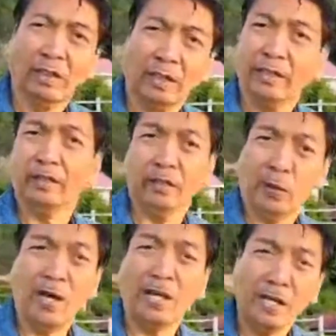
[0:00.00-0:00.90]
And
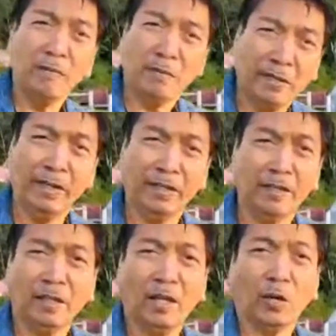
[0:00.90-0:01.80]
I am in
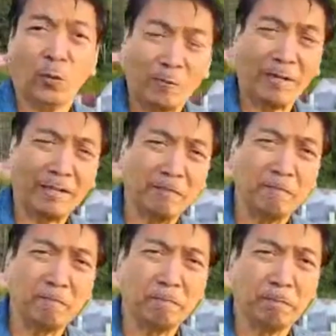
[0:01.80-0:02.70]
Quebec.
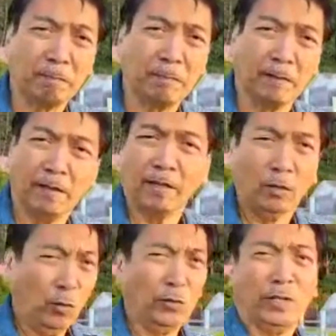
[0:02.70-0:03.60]

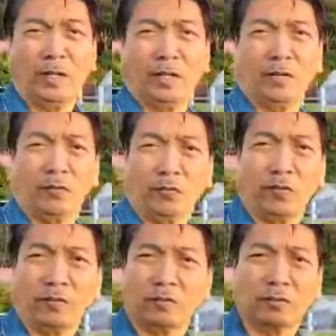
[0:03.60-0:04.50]
And looking at our
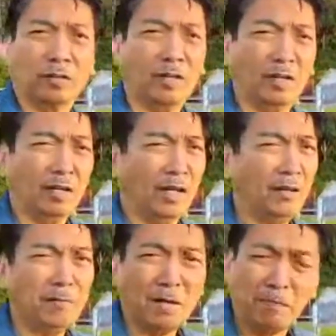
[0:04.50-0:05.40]
forest,
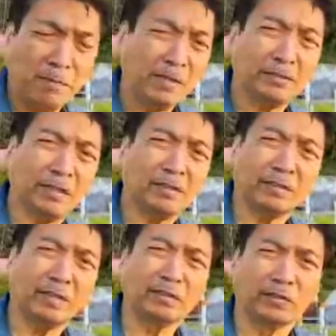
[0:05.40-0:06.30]
I'm amazed
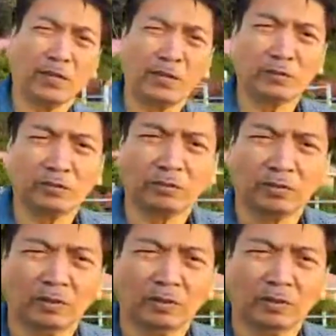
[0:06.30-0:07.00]
at God's creation.